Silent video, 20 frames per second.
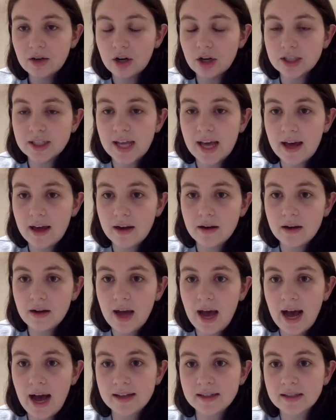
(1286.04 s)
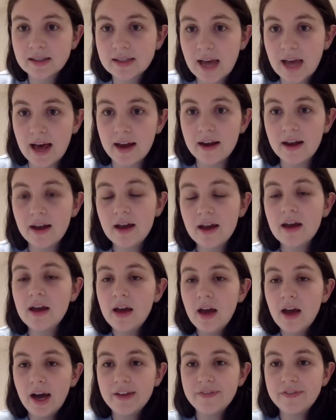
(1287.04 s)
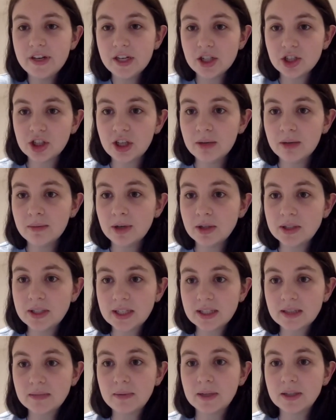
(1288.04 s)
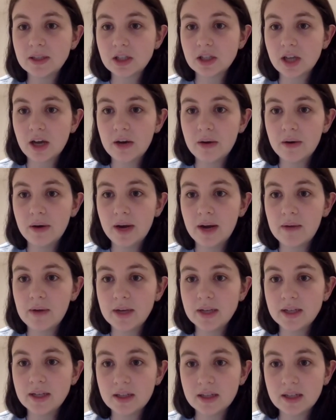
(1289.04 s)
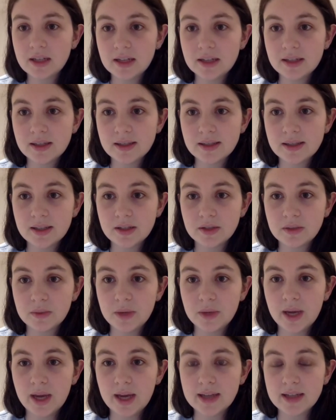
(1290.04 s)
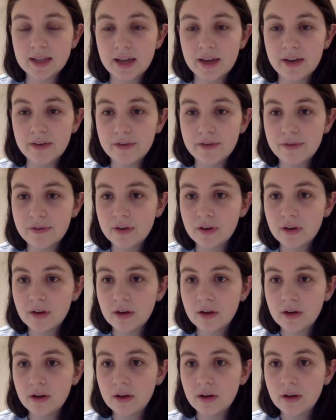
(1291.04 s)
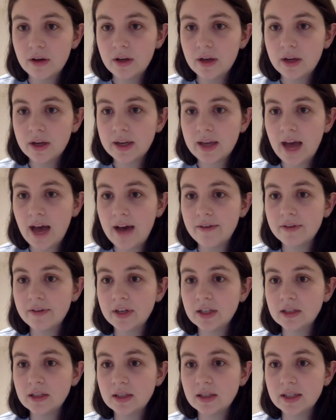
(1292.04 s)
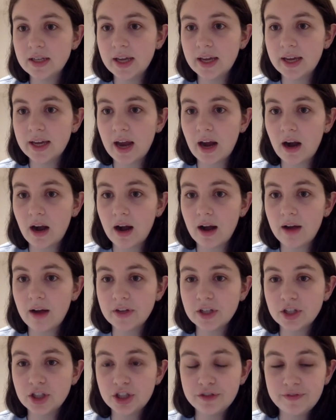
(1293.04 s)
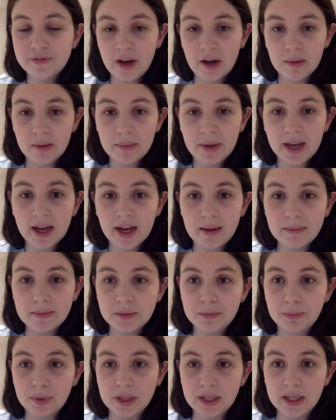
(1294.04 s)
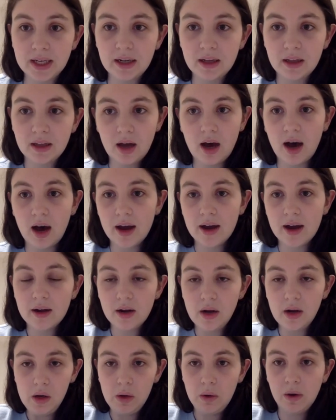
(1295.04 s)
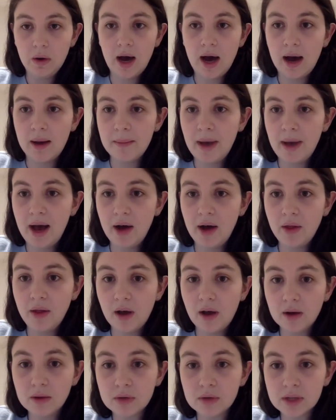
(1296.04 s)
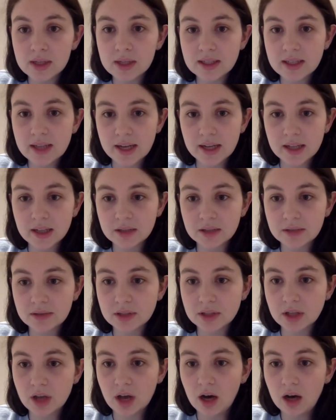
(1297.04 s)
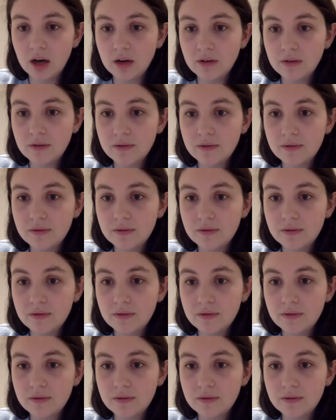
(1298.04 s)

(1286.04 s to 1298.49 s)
said, I finished chemo 6 months ago and I went to the dentist this week as I have cavities to take care of, and she found my gums bleed a lot. How long will this take to resolve?